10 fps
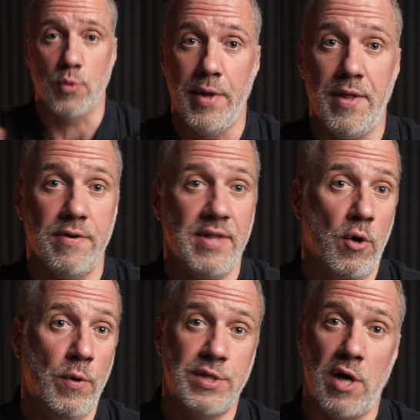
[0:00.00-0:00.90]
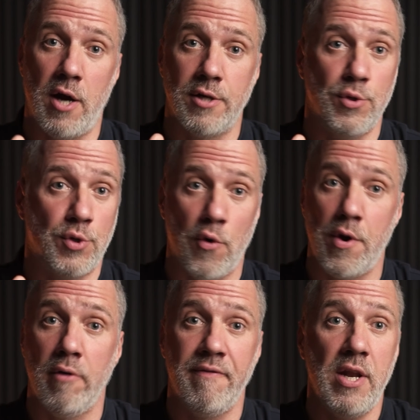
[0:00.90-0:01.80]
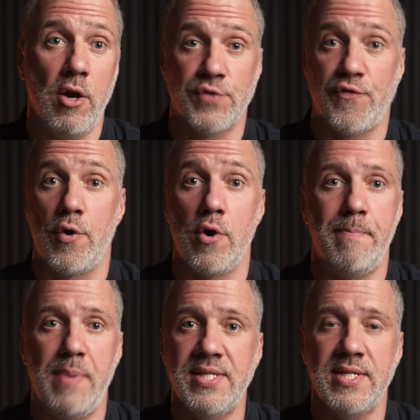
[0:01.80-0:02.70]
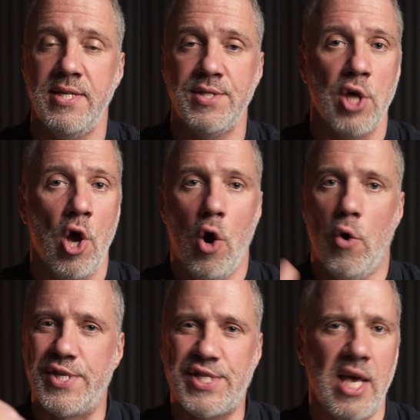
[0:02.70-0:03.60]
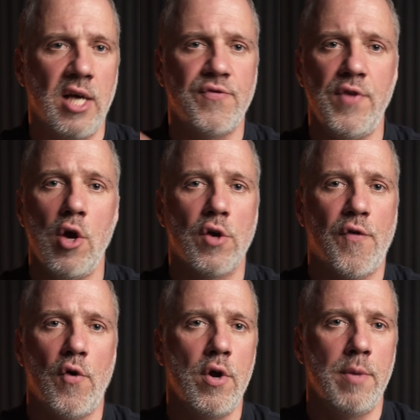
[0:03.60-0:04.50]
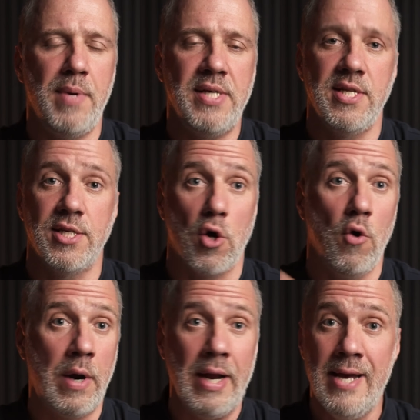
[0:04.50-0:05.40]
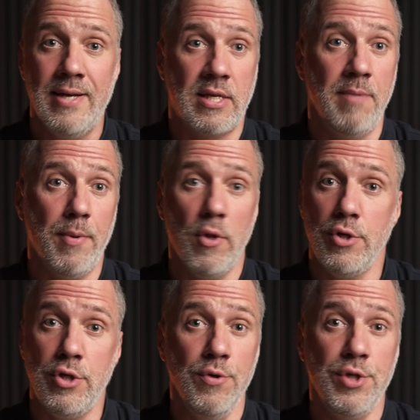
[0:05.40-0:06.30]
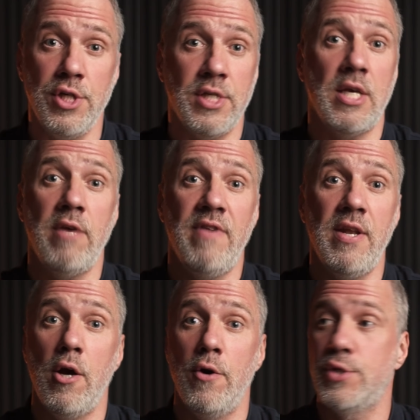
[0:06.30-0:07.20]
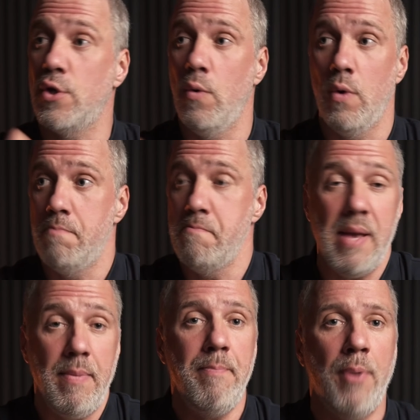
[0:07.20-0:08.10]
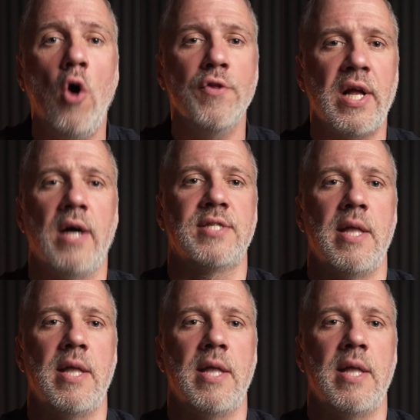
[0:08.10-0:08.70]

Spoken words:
whether those are tutorial videos for your business or sales videos for your business or simple UGC videos or maybe podcast